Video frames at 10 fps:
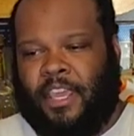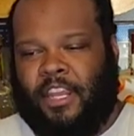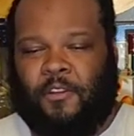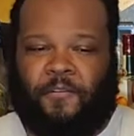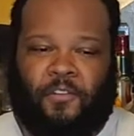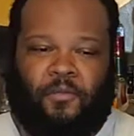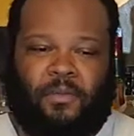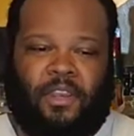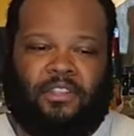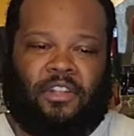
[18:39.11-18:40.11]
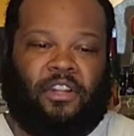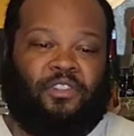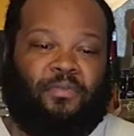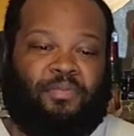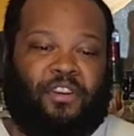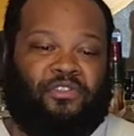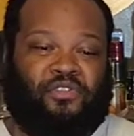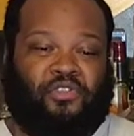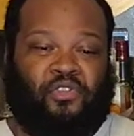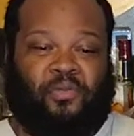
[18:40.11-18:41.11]
in a few months, another suppressor
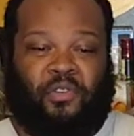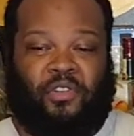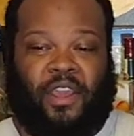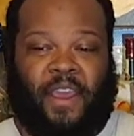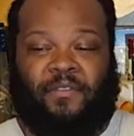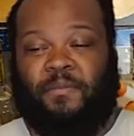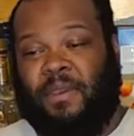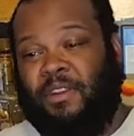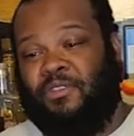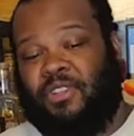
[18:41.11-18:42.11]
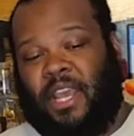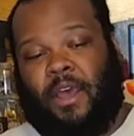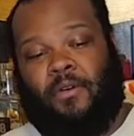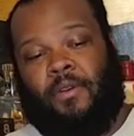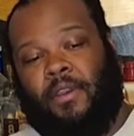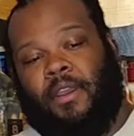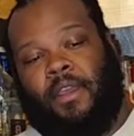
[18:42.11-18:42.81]
shoot. We're going to have the meters out.